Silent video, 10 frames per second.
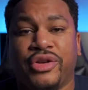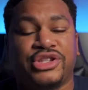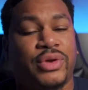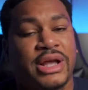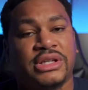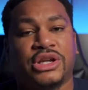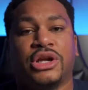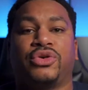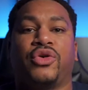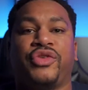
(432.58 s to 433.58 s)
it. So that's a
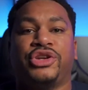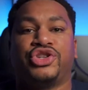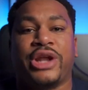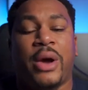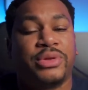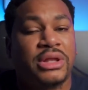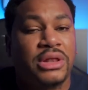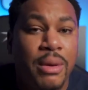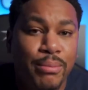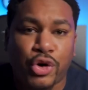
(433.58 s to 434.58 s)
good little feature. Now, with the
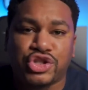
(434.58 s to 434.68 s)
lumbar